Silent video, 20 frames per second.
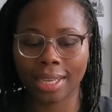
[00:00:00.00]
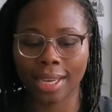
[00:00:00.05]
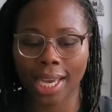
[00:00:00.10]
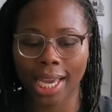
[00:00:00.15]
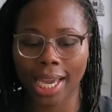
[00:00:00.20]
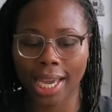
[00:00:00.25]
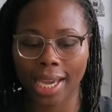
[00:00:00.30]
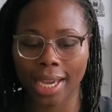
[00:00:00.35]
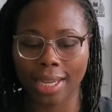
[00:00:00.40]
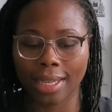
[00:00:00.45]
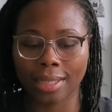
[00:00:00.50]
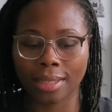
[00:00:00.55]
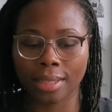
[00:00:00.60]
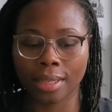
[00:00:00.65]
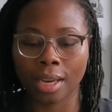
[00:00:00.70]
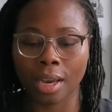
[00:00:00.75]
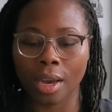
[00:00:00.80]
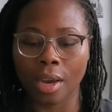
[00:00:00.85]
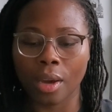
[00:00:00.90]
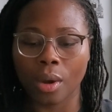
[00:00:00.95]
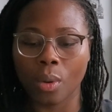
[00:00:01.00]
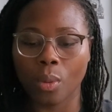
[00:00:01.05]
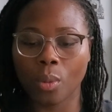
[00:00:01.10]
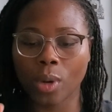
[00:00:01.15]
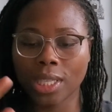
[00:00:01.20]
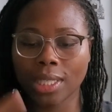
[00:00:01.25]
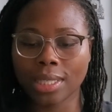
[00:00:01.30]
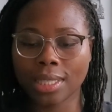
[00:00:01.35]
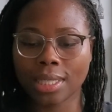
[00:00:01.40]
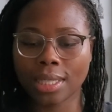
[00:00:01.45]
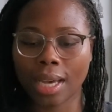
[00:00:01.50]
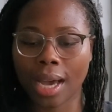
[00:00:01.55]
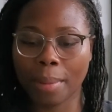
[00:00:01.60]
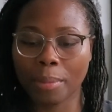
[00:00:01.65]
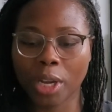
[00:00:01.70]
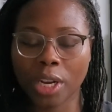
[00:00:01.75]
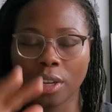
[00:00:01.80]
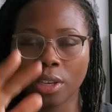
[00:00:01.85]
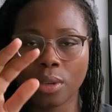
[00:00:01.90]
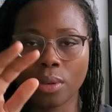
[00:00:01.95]
And once I'm
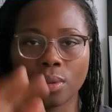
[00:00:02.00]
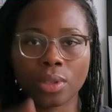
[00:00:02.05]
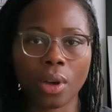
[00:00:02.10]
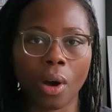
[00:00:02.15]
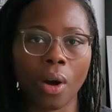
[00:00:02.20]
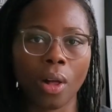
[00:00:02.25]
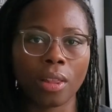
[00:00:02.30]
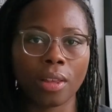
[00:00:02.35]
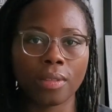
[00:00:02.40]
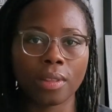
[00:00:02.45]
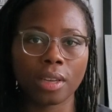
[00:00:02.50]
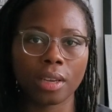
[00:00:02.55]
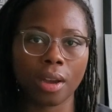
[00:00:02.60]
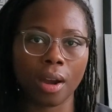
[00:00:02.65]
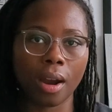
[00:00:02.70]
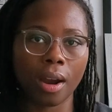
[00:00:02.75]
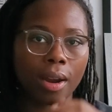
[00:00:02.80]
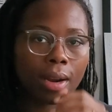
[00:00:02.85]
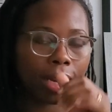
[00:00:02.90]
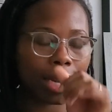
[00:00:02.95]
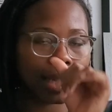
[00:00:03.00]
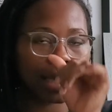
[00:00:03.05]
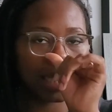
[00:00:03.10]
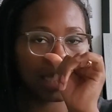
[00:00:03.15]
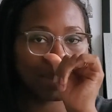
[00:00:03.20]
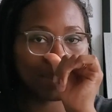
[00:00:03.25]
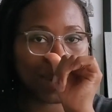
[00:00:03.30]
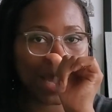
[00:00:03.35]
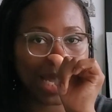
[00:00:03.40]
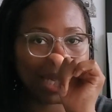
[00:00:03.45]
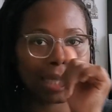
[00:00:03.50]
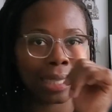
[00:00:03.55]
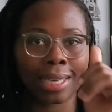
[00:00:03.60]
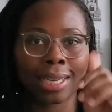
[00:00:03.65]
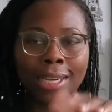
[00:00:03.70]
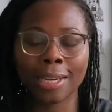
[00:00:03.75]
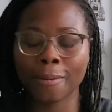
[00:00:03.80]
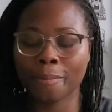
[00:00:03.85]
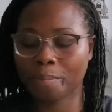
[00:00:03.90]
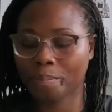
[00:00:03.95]
going to use all of the yarn in this
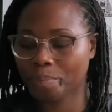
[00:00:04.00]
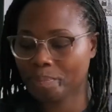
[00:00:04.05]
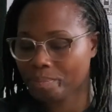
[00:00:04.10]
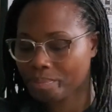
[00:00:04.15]
basket,